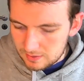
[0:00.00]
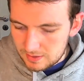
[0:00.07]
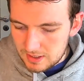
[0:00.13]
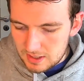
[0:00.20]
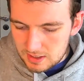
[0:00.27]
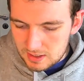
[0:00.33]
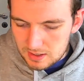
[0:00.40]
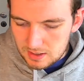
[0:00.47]

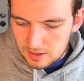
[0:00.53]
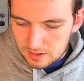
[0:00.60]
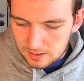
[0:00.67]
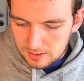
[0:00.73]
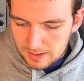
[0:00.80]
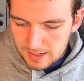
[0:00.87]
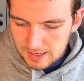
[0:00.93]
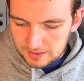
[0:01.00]

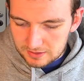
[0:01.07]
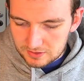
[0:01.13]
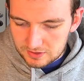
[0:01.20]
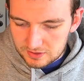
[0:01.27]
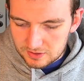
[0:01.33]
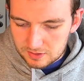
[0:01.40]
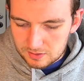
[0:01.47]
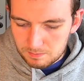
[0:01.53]
The
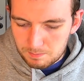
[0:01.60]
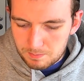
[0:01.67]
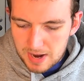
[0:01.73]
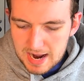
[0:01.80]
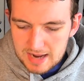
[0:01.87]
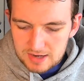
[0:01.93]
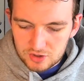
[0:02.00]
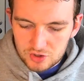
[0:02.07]
next
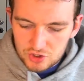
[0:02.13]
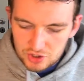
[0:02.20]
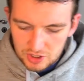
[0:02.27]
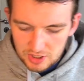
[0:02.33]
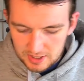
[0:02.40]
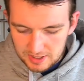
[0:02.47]
batch,